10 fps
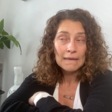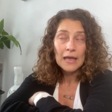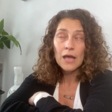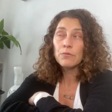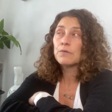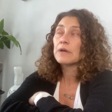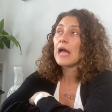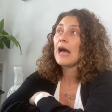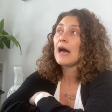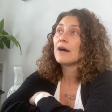And when we
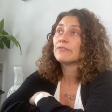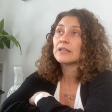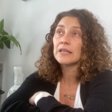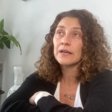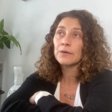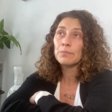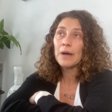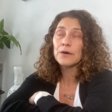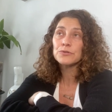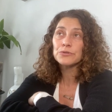have clear
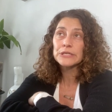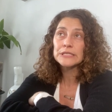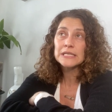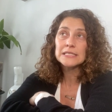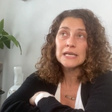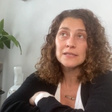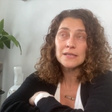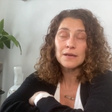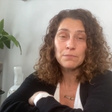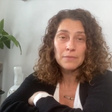boundaries, it
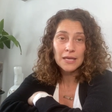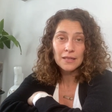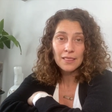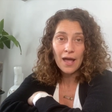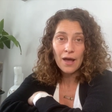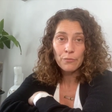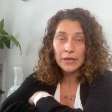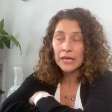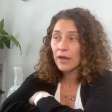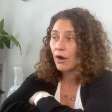doesn't mean that
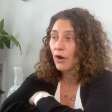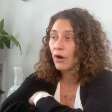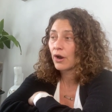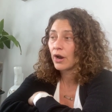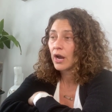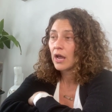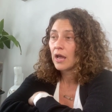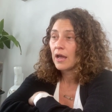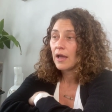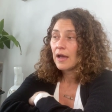we are
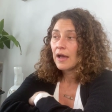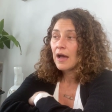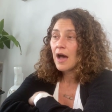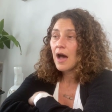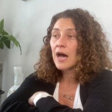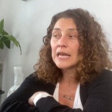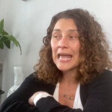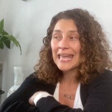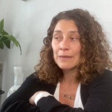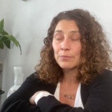
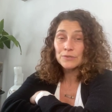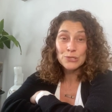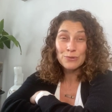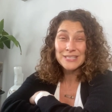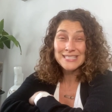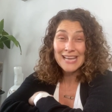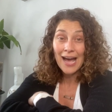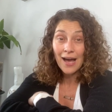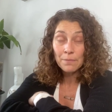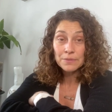unable to
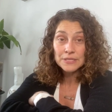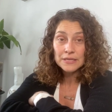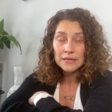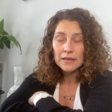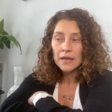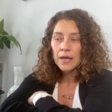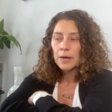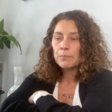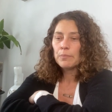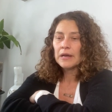adapt,
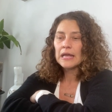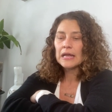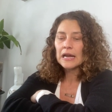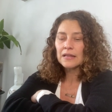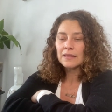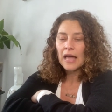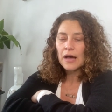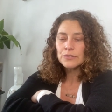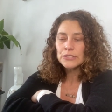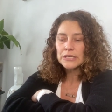but it
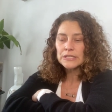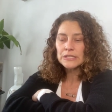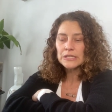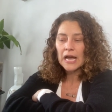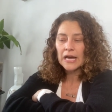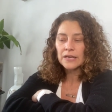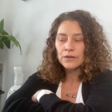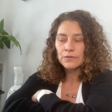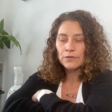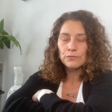allows us to kind
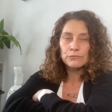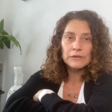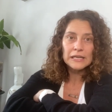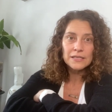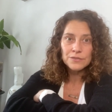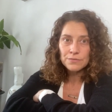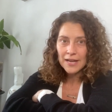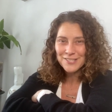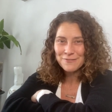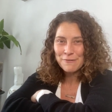of
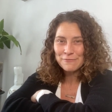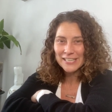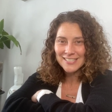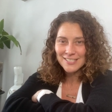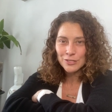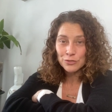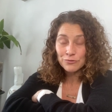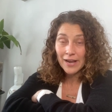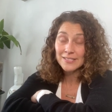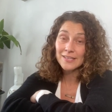redirect when we get
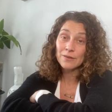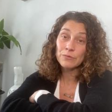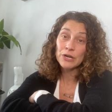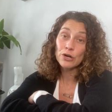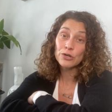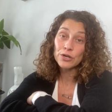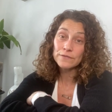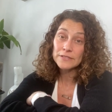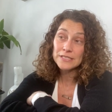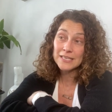distracted. And when our
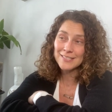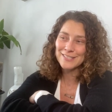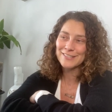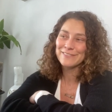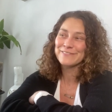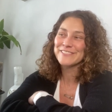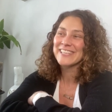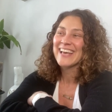nervous systems,